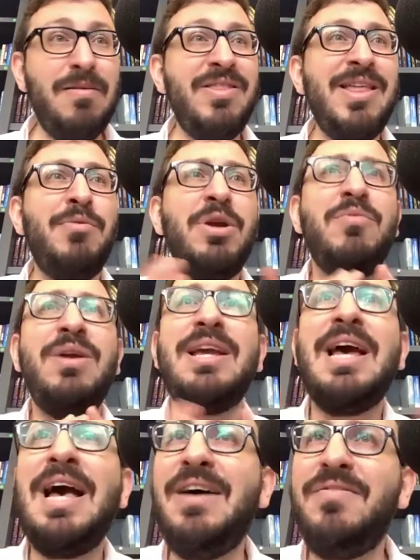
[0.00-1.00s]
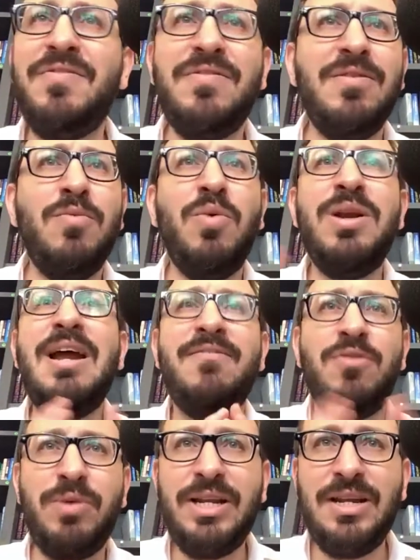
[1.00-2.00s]
that we already have
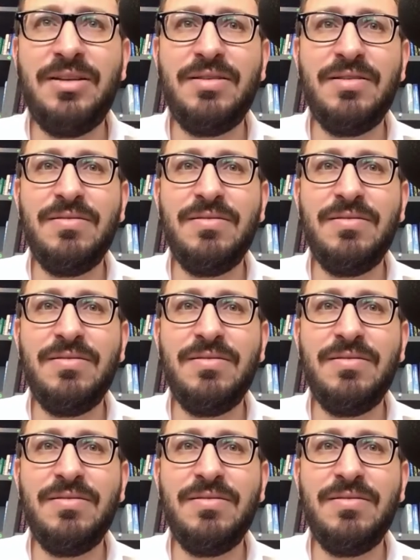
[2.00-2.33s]
whatever we need.